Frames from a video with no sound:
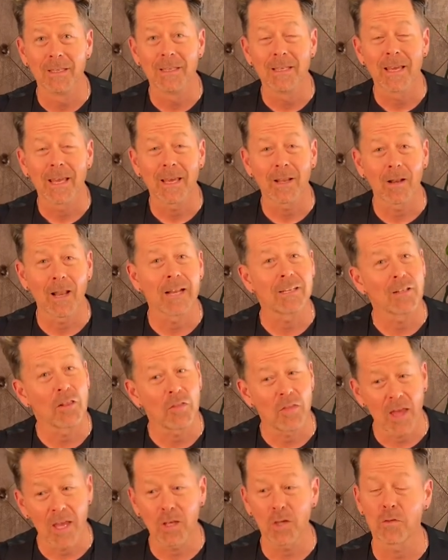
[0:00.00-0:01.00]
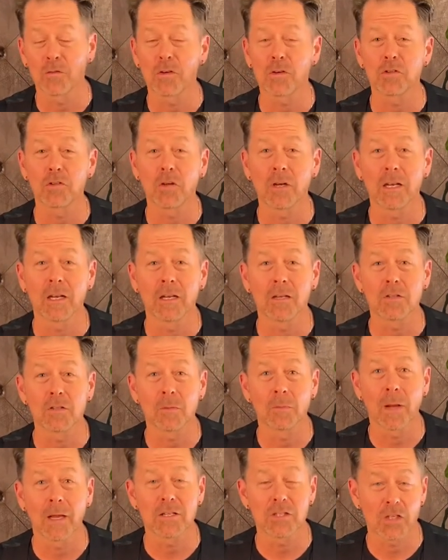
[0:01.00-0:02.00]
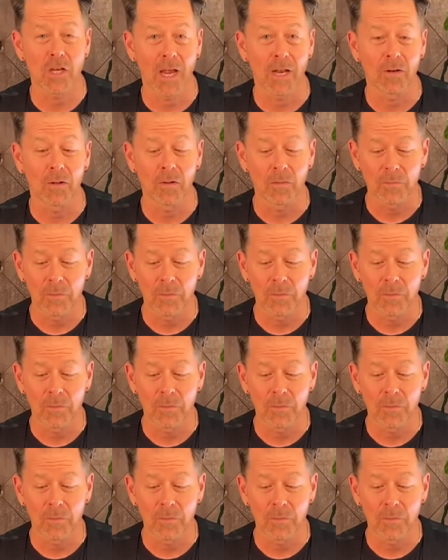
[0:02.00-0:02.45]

and I'd like to thank you for tuning into my channel.